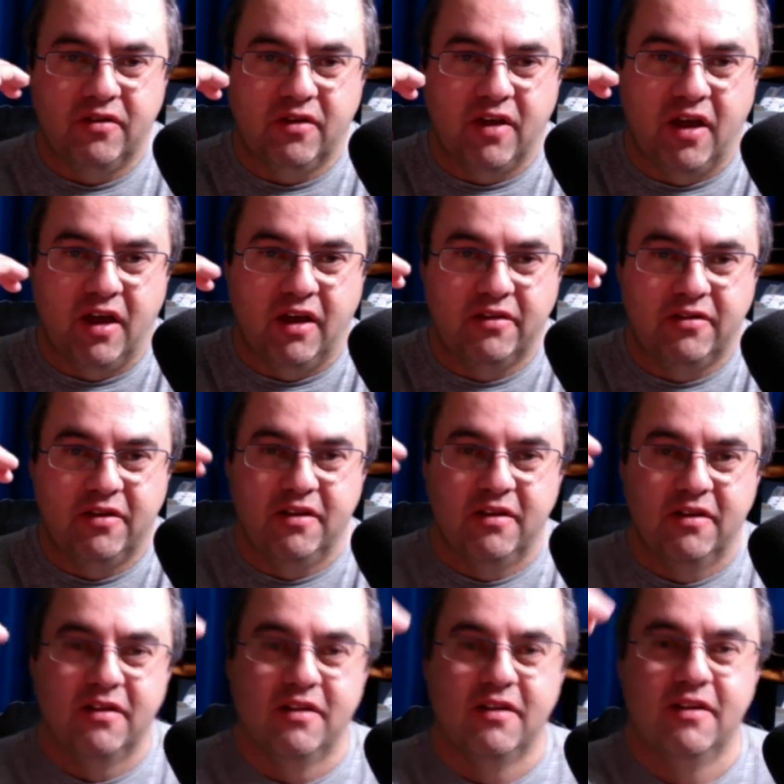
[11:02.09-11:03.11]
got
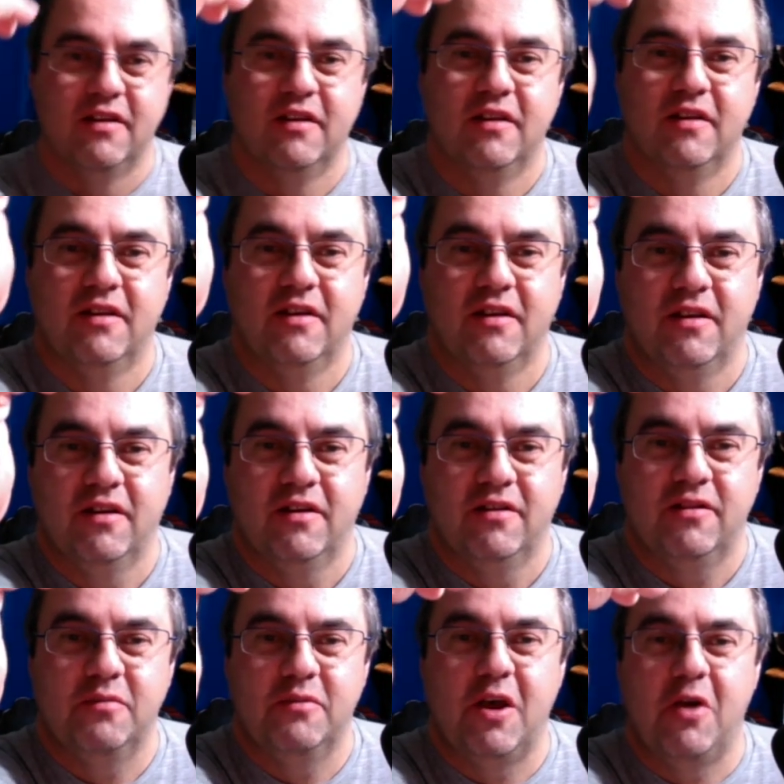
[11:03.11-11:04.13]

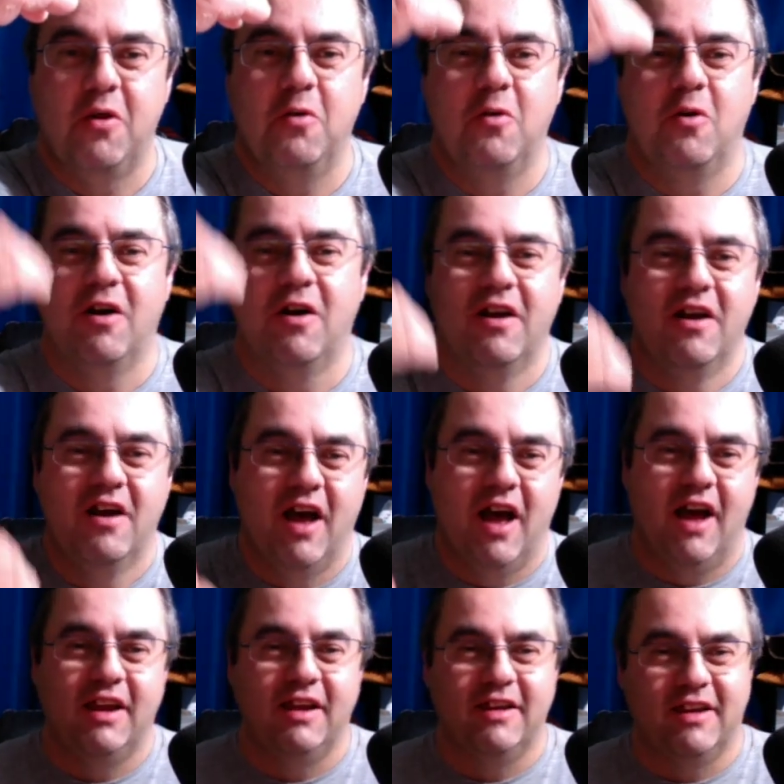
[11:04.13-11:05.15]
some dough I
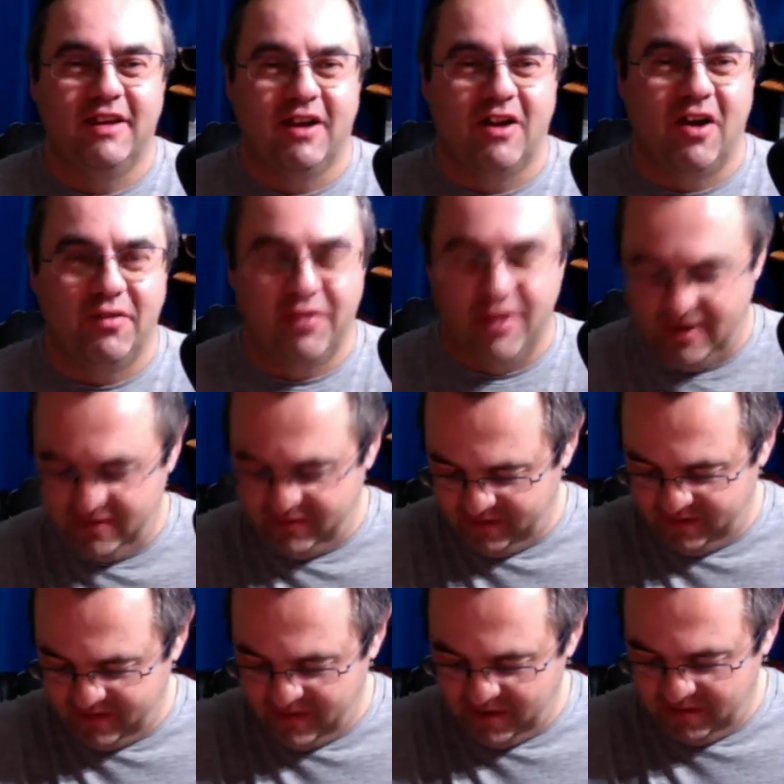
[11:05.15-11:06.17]
need to get off there. Just
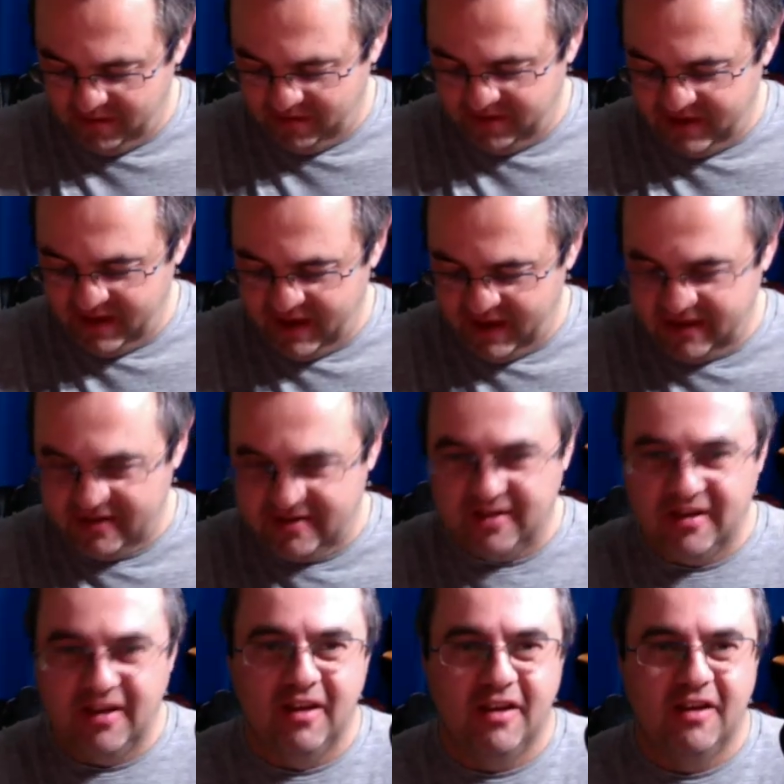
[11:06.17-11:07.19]
noticed that.
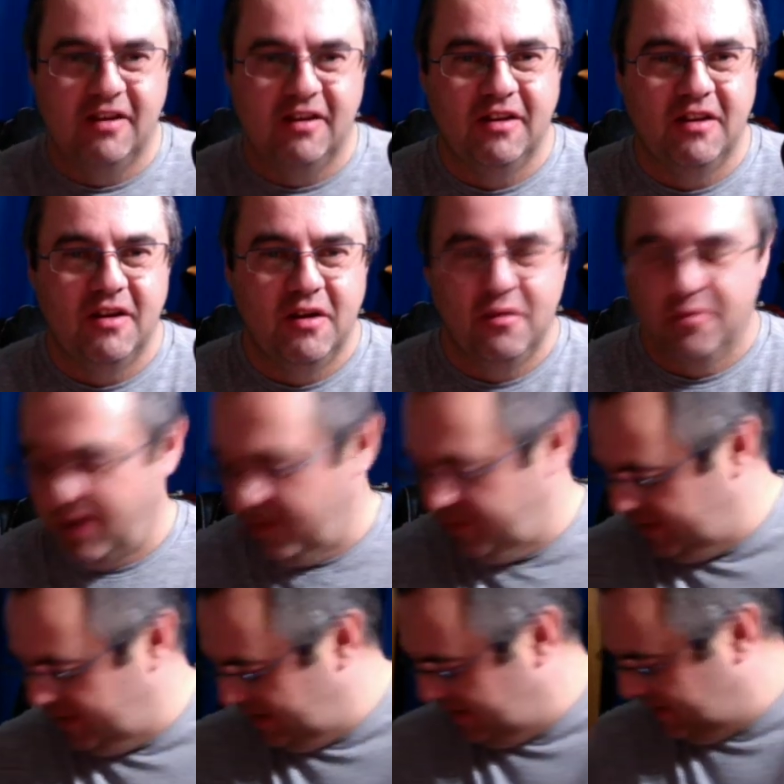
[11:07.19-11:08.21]
Probably
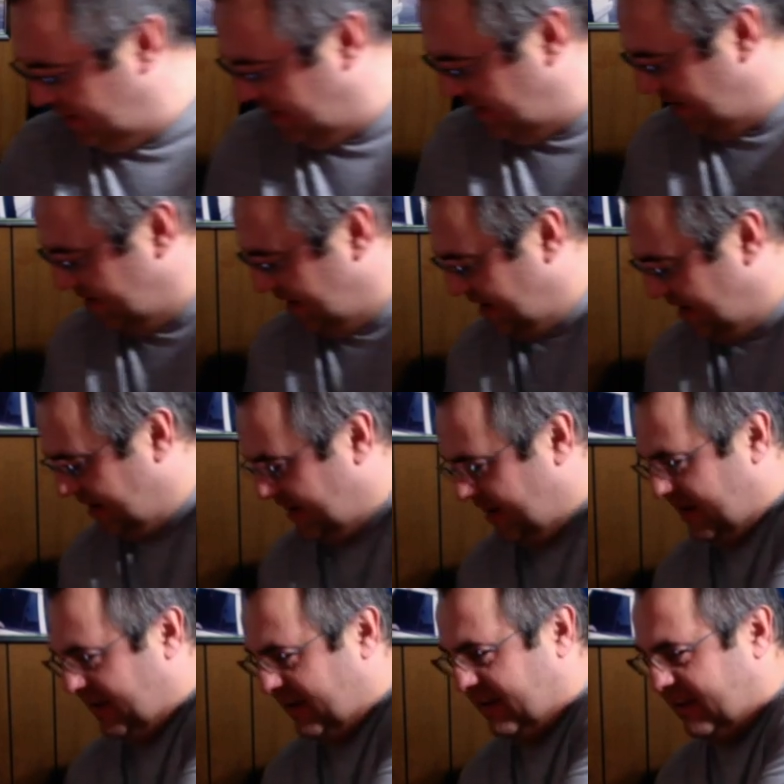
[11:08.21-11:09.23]
need to
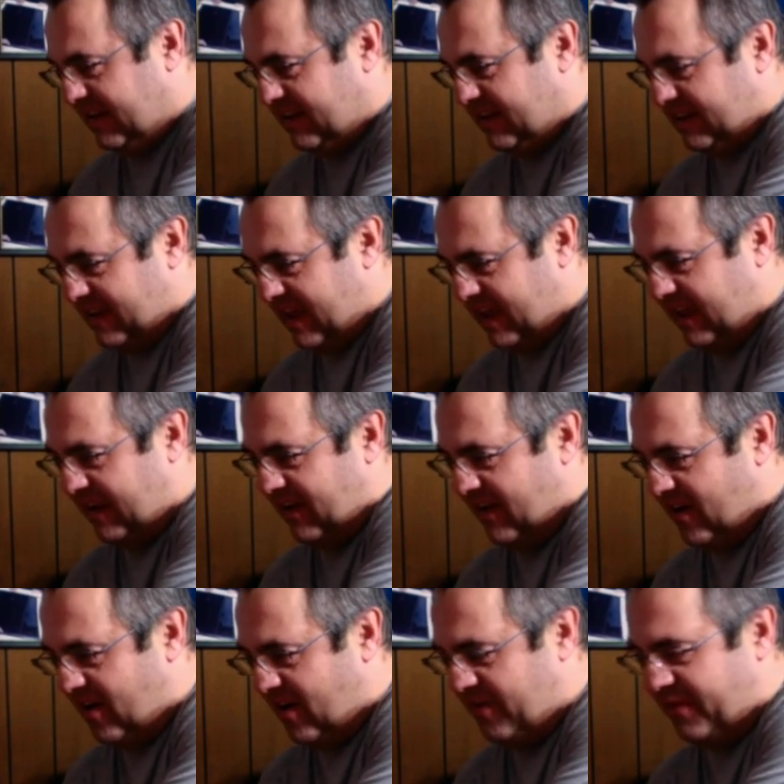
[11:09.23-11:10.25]
get that
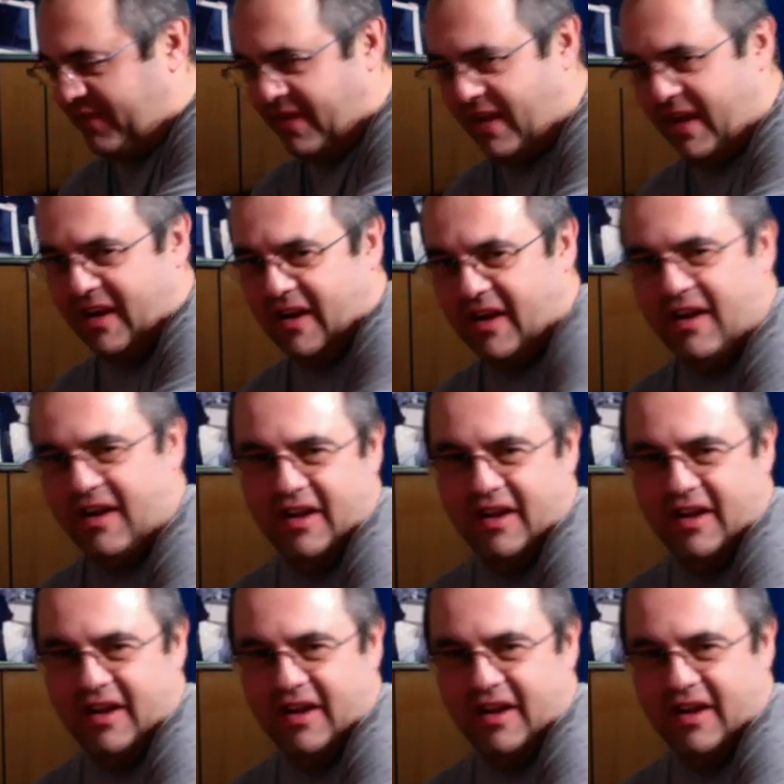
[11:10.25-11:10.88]
off there.